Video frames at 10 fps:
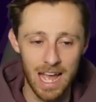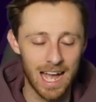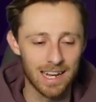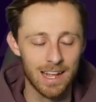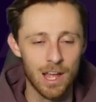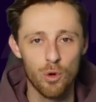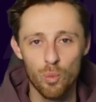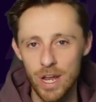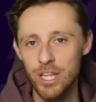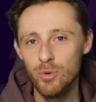And
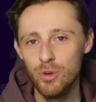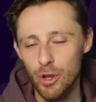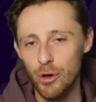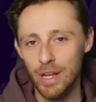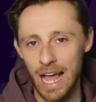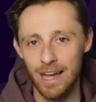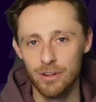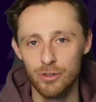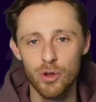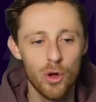when you look at
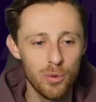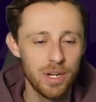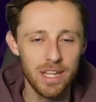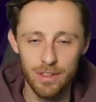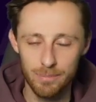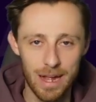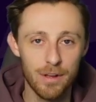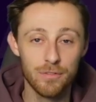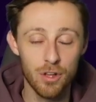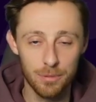not only the amount
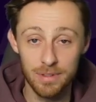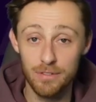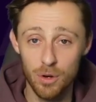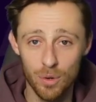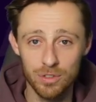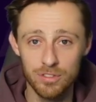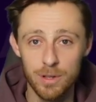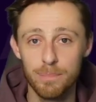of times they've lost,